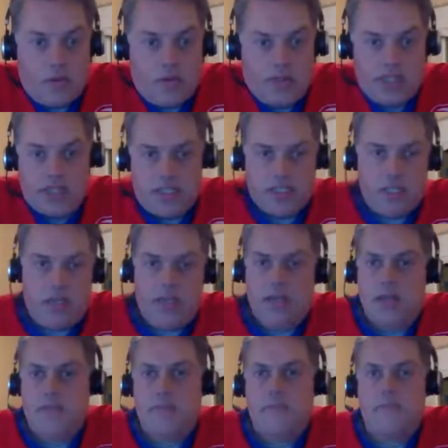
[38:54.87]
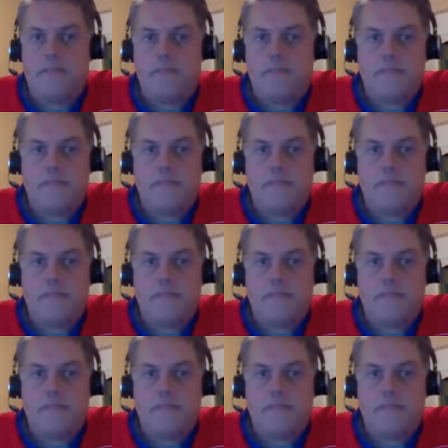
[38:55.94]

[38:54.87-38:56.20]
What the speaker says: in 4th place.